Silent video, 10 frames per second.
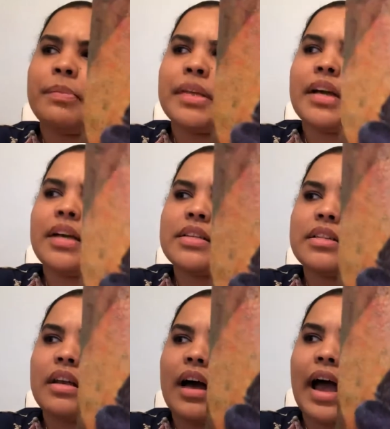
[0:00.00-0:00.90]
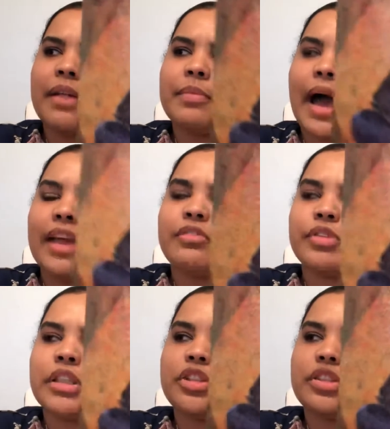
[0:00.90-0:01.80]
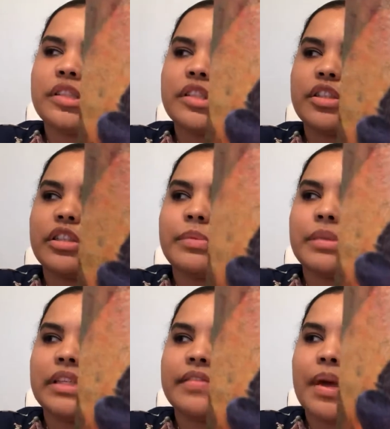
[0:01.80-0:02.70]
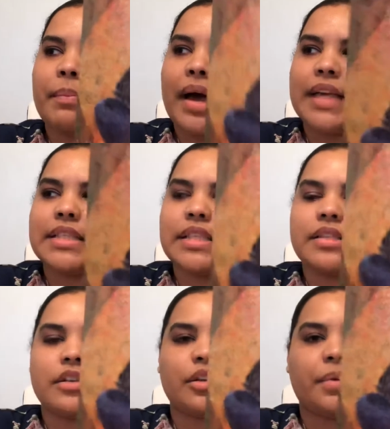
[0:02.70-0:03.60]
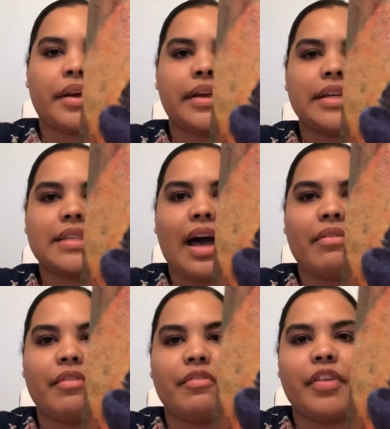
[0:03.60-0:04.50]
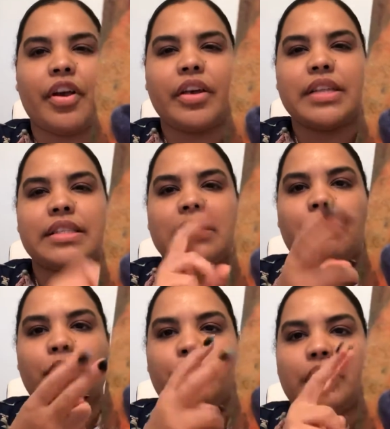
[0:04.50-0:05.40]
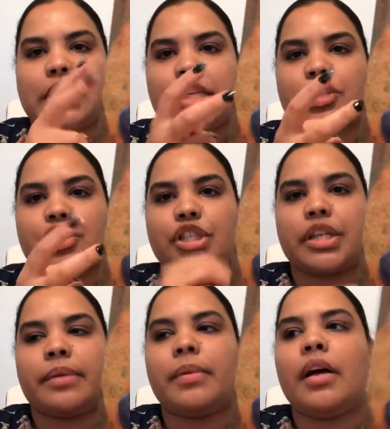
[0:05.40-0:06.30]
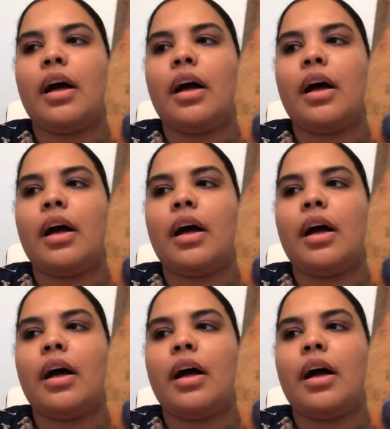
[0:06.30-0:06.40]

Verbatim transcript: be because I really sincerely believe that Pisces and Aquarius have a very similar relationship,